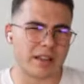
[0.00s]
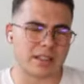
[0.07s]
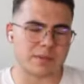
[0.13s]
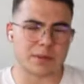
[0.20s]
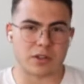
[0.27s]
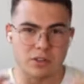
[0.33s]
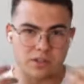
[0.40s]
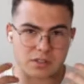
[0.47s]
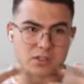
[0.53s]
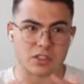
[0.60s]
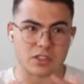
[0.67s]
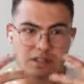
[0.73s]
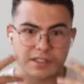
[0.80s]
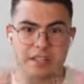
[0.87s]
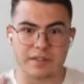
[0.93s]
because they're
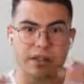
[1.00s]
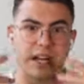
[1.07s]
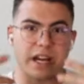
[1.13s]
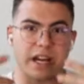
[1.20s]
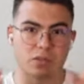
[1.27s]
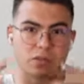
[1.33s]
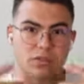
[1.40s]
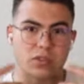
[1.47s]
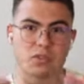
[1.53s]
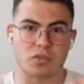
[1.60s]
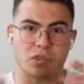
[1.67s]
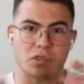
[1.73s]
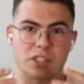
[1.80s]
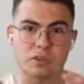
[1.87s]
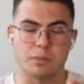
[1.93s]
just given out for
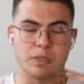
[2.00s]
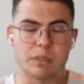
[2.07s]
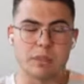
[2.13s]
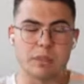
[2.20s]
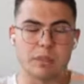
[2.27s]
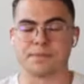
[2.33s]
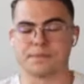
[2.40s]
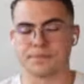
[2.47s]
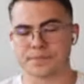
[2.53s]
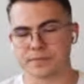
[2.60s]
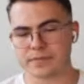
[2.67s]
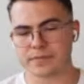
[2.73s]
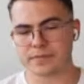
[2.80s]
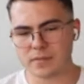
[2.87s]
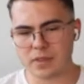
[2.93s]
free to people.
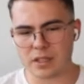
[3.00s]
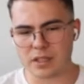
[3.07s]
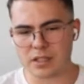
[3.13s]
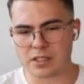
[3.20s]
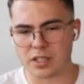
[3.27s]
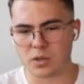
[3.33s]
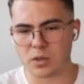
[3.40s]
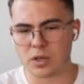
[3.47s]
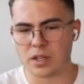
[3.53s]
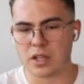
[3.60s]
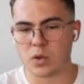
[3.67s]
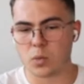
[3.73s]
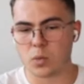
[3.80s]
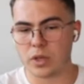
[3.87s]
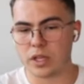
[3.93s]
So
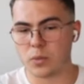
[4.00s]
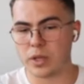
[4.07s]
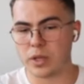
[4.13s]
we